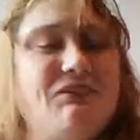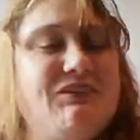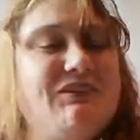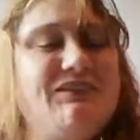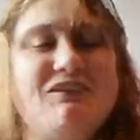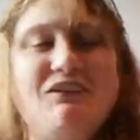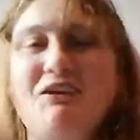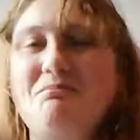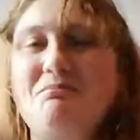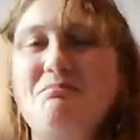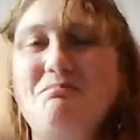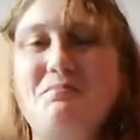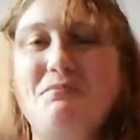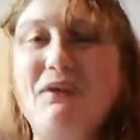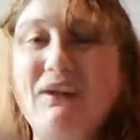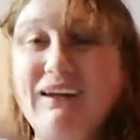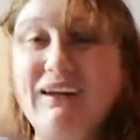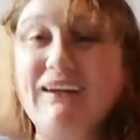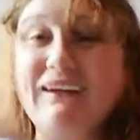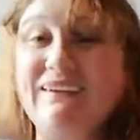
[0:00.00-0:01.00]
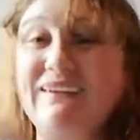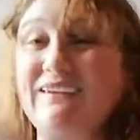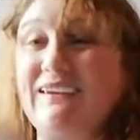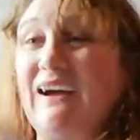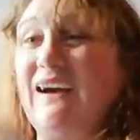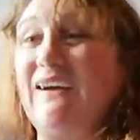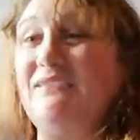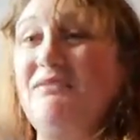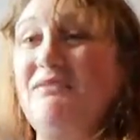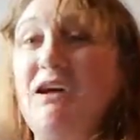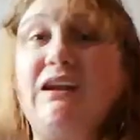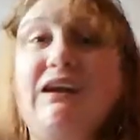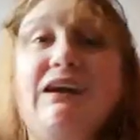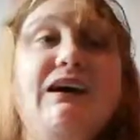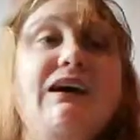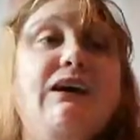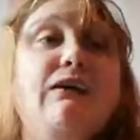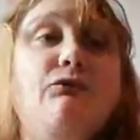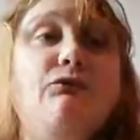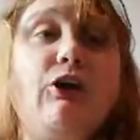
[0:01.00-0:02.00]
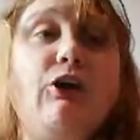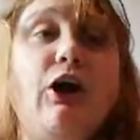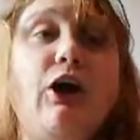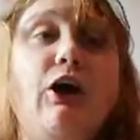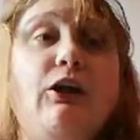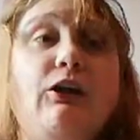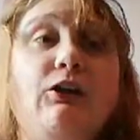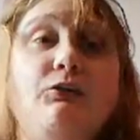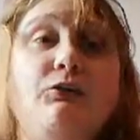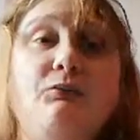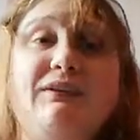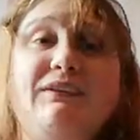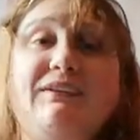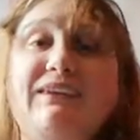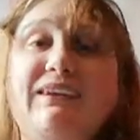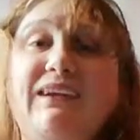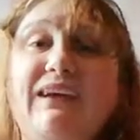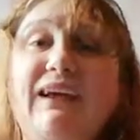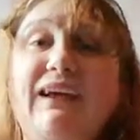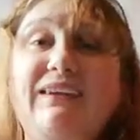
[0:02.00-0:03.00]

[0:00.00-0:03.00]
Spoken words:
it was brilliant. And then the girl who was